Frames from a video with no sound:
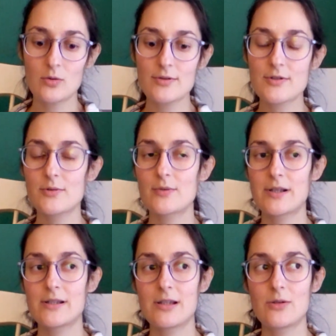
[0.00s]
Also,
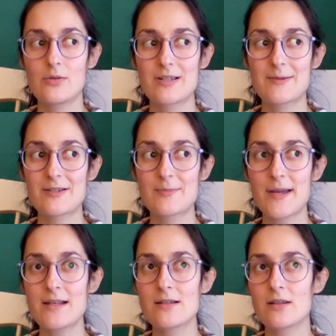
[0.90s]
when you experience
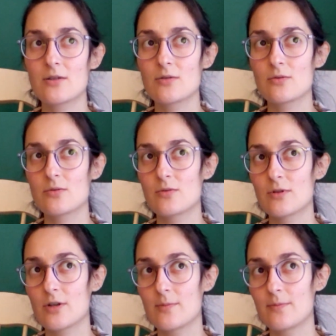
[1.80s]
pain,
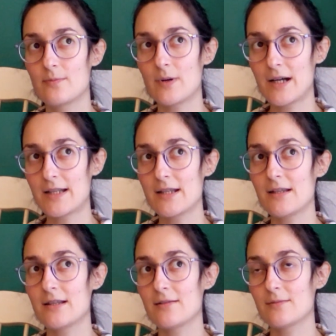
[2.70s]
your
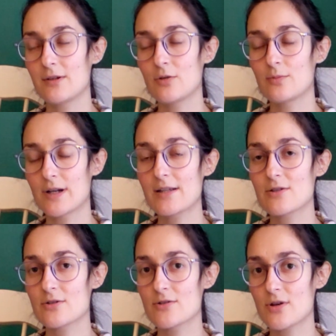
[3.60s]
body, your brain
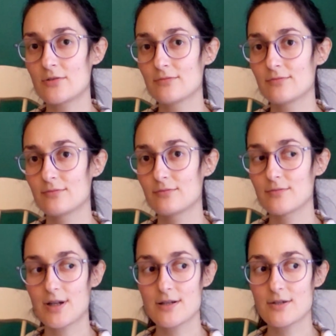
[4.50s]
turns on
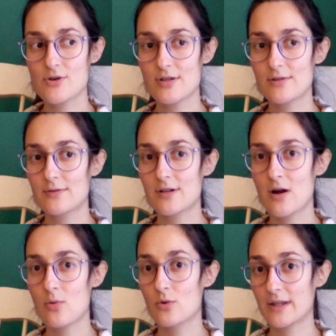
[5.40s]
because it tries to figure
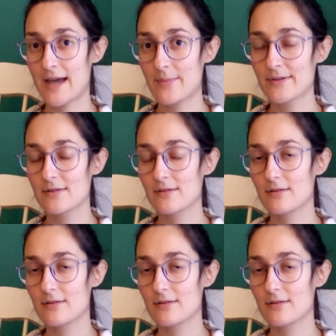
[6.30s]
out what happened